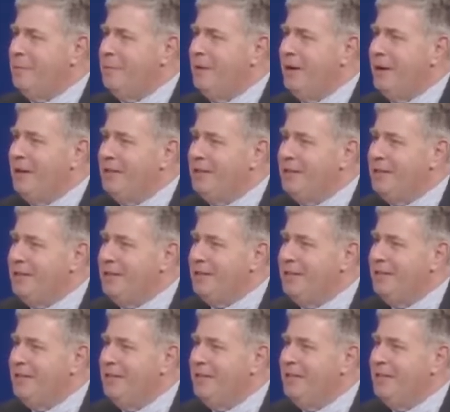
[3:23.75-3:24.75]
by
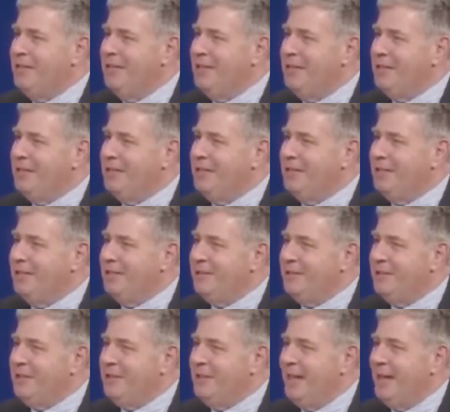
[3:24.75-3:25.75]

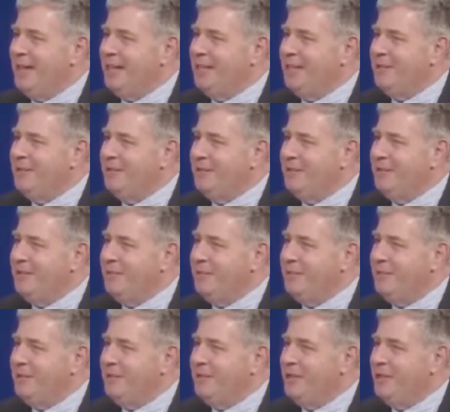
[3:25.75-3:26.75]
the clock if you
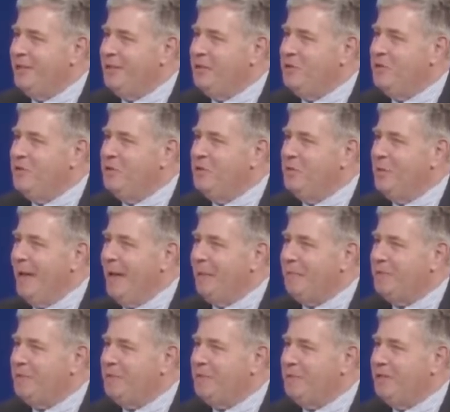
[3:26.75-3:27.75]
put it in Google
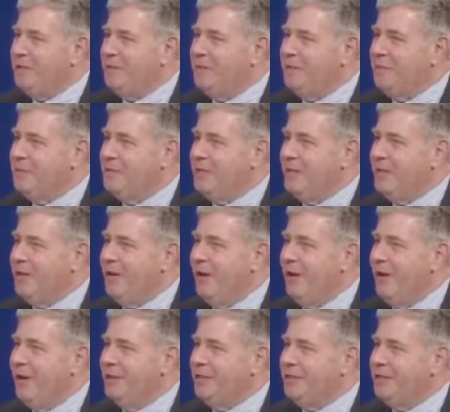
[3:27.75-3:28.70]
Maps from City Hall.